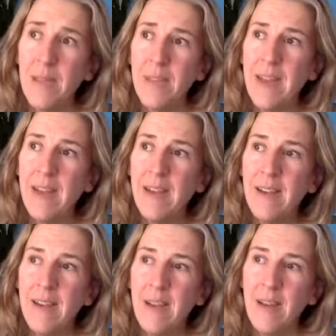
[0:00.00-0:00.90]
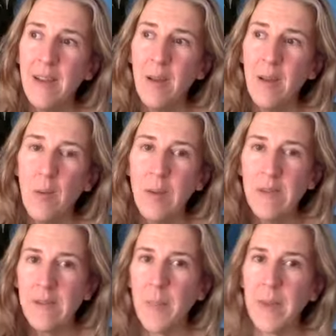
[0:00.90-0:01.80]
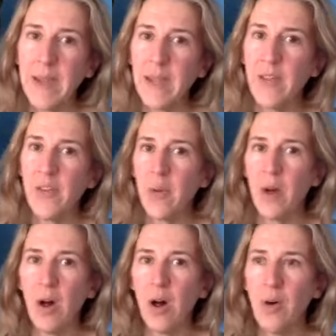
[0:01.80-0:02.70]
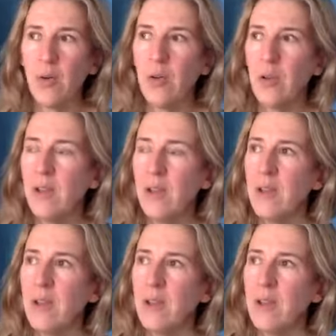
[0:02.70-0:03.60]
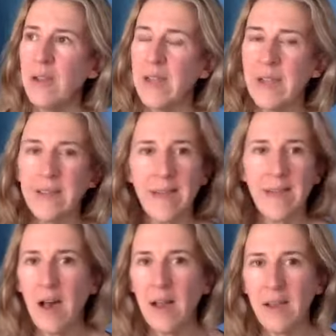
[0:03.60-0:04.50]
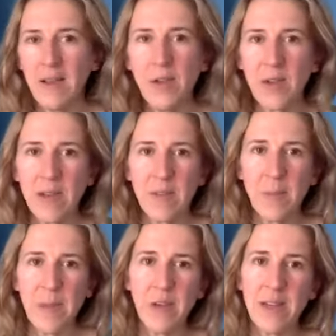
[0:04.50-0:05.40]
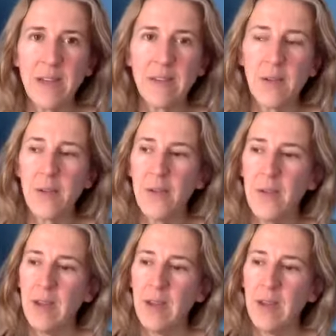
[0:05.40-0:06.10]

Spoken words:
then we're stepping into a whole entire new experience of